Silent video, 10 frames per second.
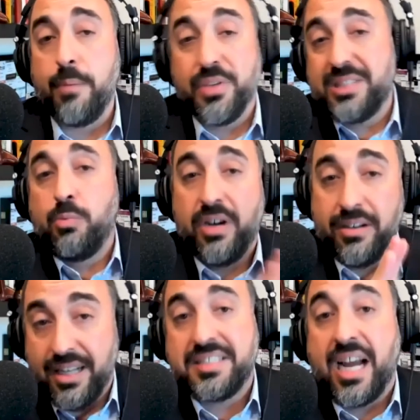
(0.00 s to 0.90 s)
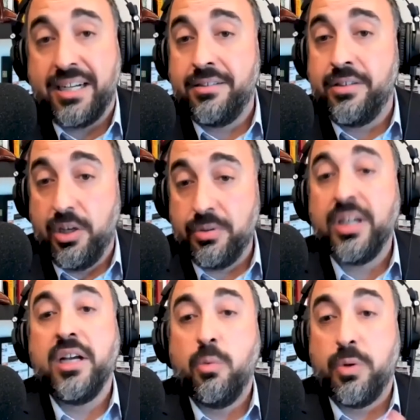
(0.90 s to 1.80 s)
This is a side note.
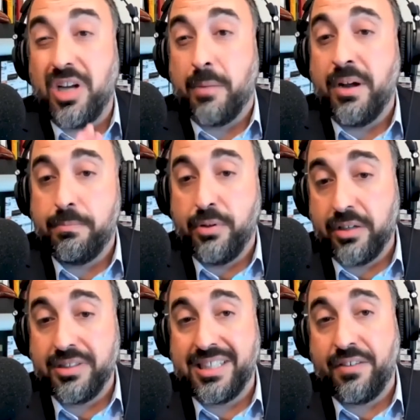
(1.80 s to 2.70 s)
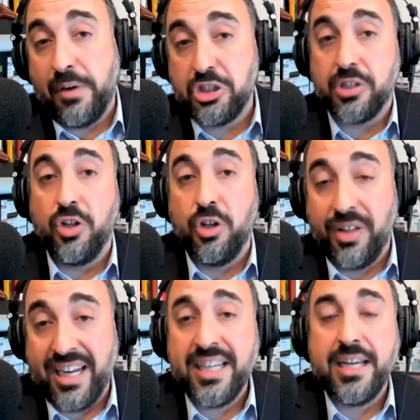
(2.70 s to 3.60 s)
When you talk about political disinformation
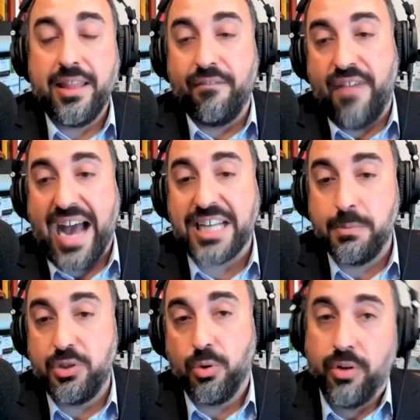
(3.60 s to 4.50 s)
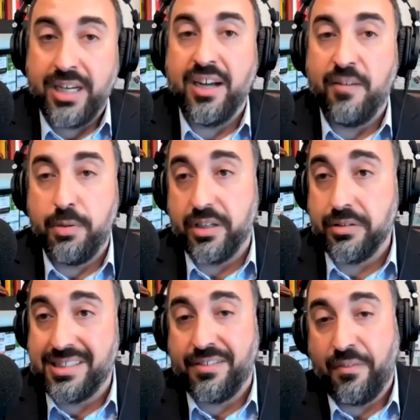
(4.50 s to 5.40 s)
globally, the vast majority of
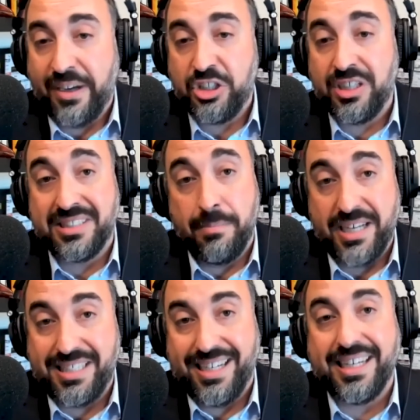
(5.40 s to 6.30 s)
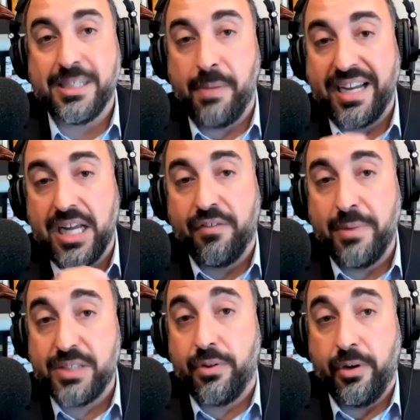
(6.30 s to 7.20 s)
political disinformation is domestic. It is by
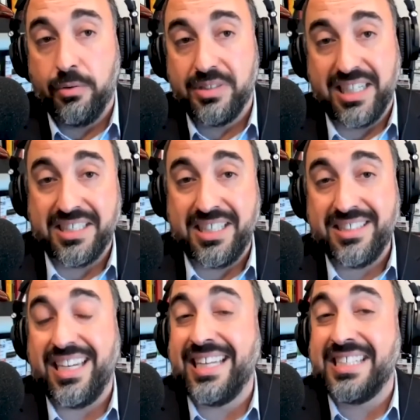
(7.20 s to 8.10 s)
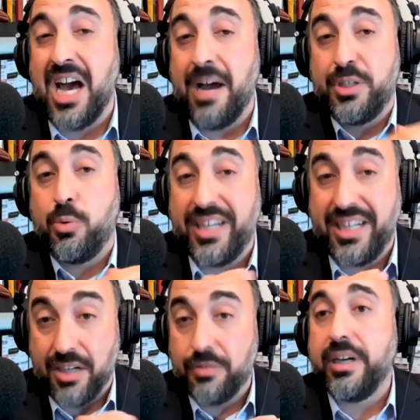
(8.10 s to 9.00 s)
governments for their own citizens. It is not between
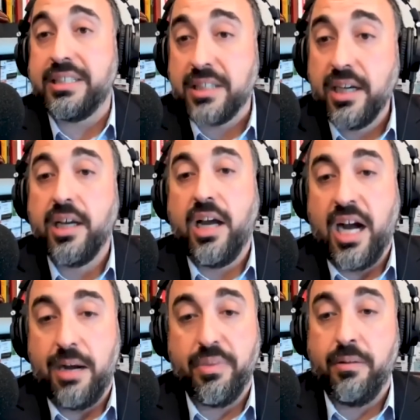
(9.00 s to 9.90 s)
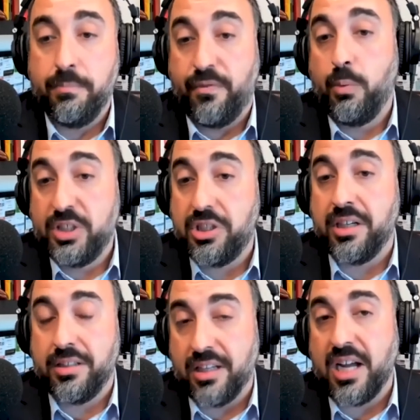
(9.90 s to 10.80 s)
countries, for which
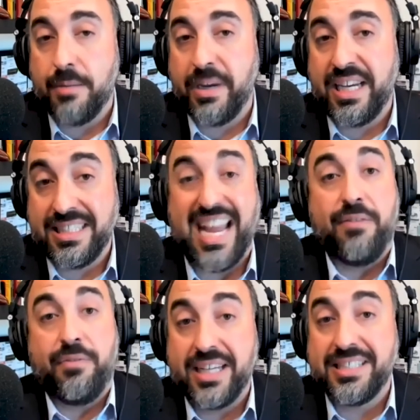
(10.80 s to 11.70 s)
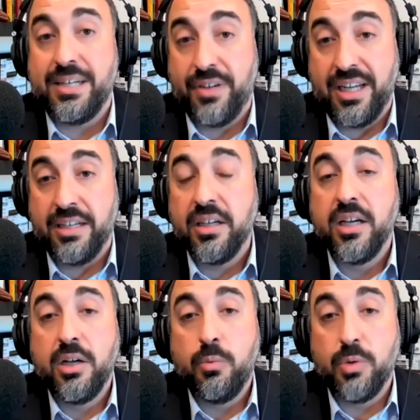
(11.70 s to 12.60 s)
the companies have like a significant
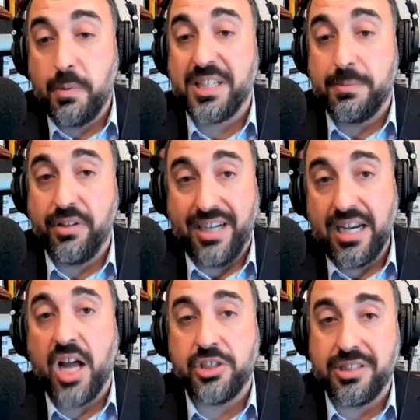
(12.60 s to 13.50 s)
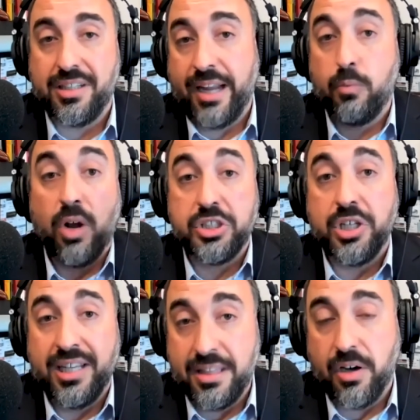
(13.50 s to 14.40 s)
responsibility, not just like
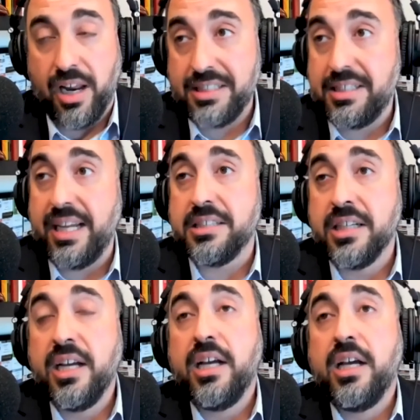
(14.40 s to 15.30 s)
Russia and the United States.